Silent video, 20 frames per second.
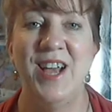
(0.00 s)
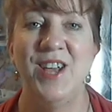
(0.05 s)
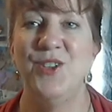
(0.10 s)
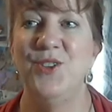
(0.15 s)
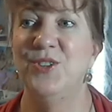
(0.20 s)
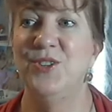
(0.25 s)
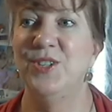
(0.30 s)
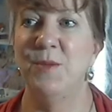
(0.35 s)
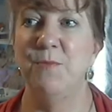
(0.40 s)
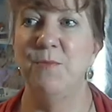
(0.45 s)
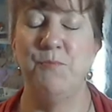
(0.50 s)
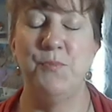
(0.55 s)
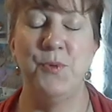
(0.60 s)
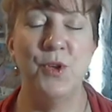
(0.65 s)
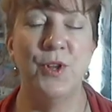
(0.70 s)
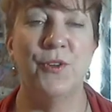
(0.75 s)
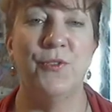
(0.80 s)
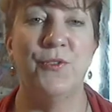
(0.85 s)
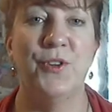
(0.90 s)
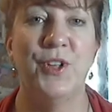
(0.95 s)
using
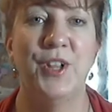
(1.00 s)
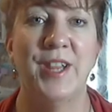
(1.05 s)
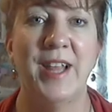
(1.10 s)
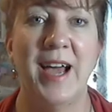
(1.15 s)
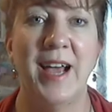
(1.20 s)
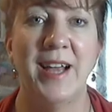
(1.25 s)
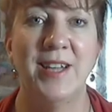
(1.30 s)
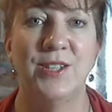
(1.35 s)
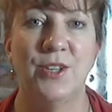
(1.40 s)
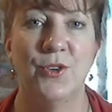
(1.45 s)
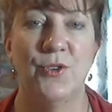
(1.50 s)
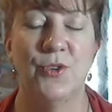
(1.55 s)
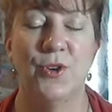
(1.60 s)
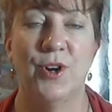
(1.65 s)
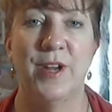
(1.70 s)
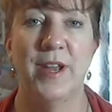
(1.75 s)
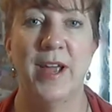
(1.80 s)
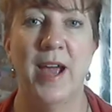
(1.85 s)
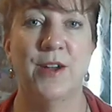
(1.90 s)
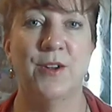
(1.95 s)
beautiful lines and
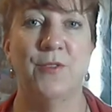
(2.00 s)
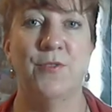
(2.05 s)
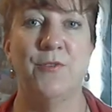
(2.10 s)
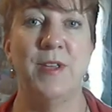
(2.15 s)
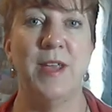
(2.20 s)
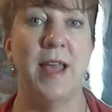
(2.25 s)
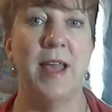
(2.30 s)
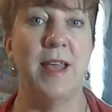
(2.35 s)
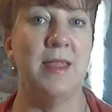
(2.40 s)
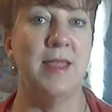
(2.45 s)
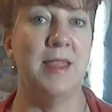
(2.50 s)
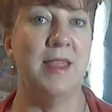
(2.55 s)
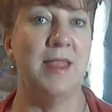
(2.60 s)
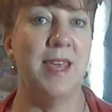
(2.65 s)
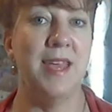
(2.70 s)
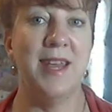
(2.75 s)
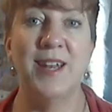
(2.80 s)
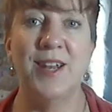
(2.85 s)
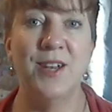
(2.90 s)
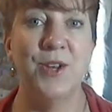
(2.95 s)
choreography, and
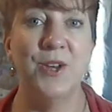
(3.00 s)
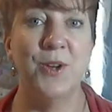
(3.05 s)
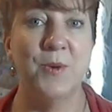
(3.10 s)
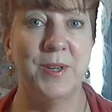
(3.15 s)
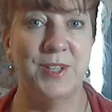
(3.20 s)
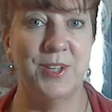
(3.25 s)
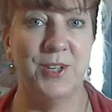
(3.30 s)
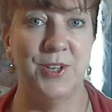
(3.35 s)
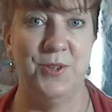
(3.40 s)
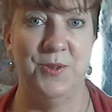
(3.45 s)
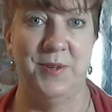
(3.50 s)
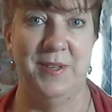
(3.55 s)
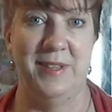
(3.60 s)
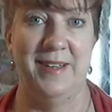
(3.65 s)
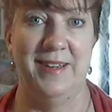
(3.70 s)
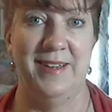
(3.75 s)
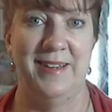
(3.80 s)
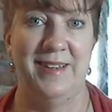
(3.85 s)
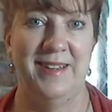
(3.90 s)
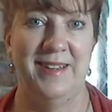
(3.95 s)
they didn't know what to do with it.